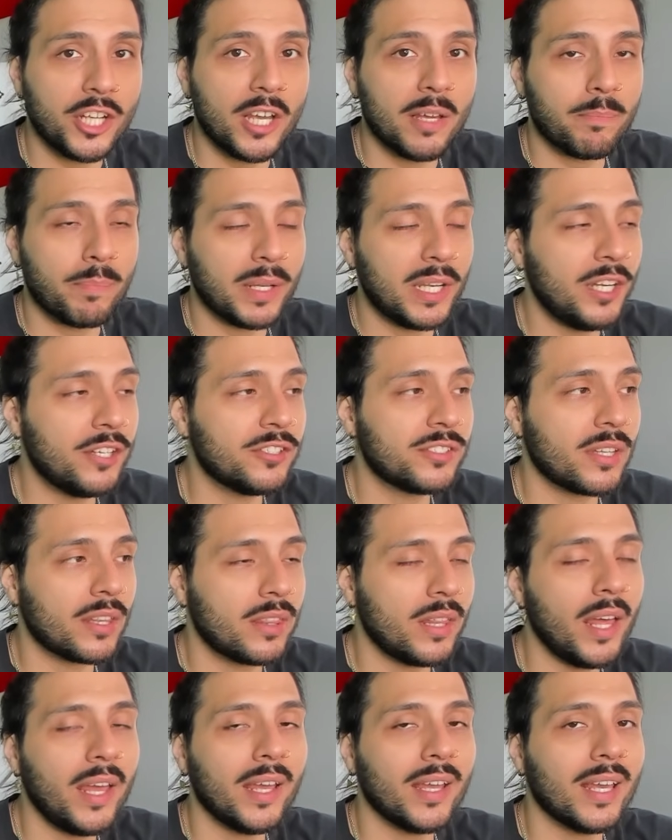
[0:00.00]
shit, but here's the
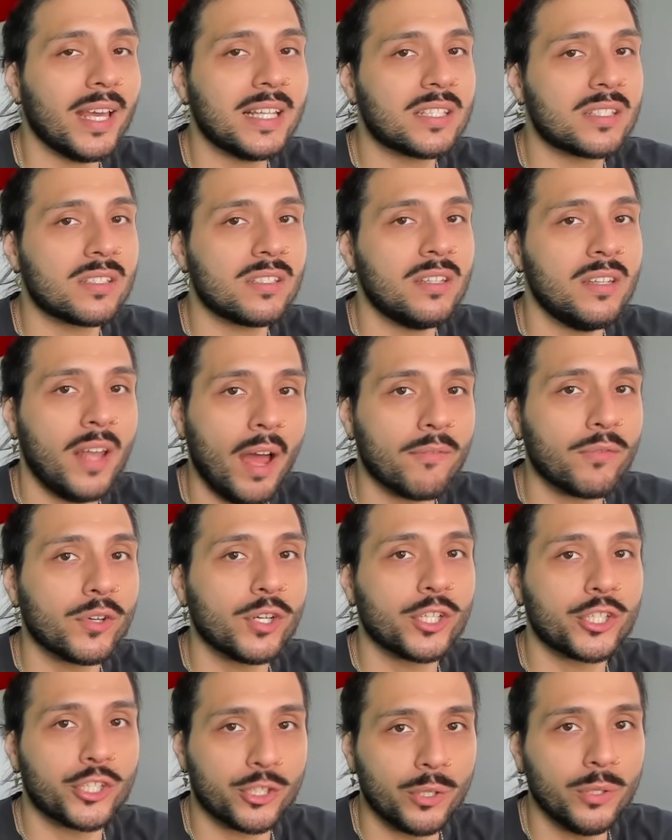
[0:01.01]
thing, it's never
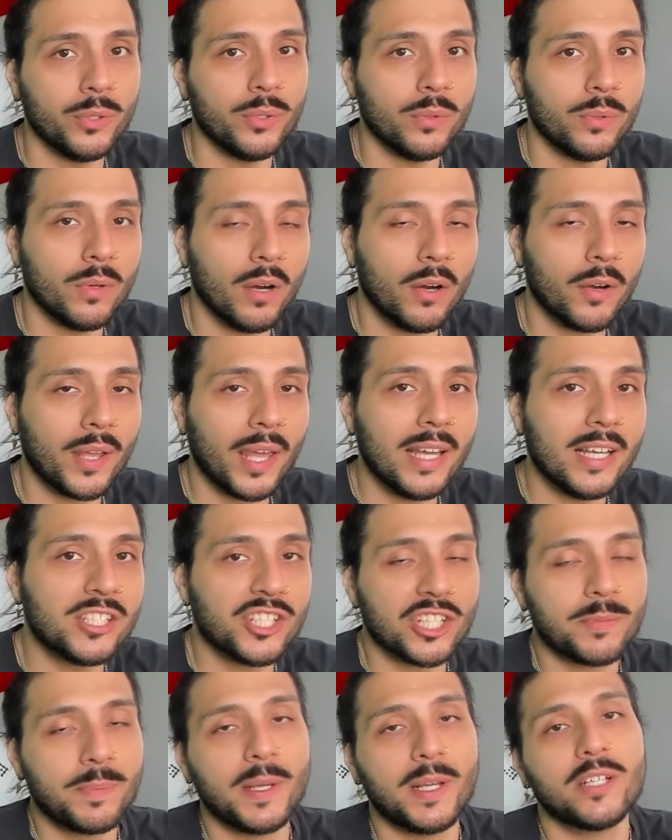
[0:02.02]
true, okay?
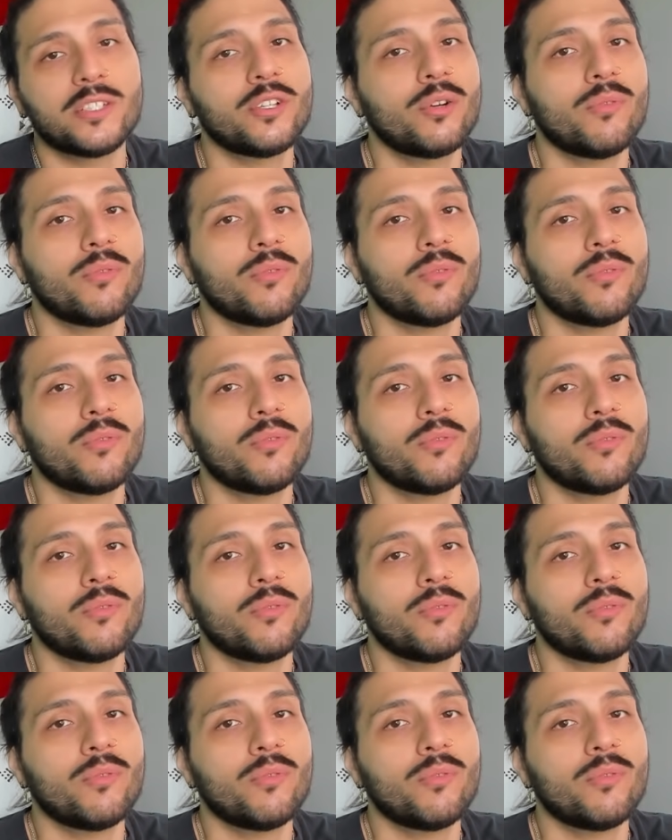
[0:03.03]
Just because a